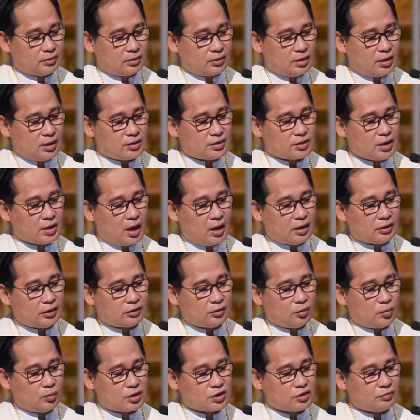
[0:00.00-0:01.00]
his heart
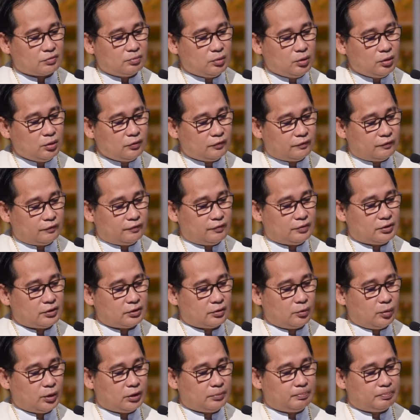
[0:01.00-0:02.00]
was moved
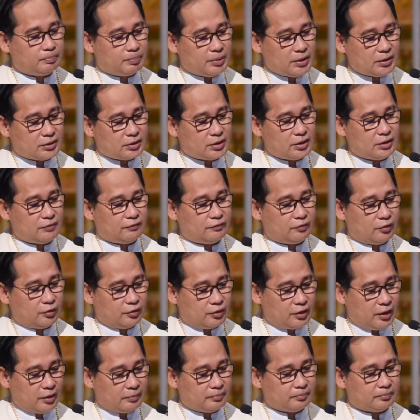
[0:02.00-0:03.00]
with pity for
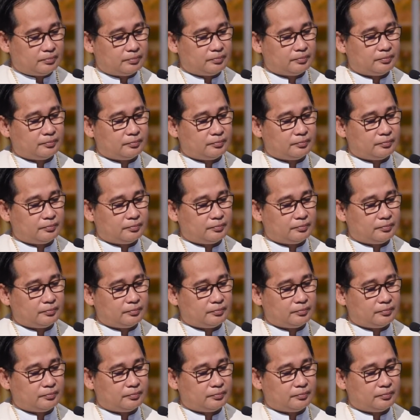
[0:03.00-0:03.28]
them,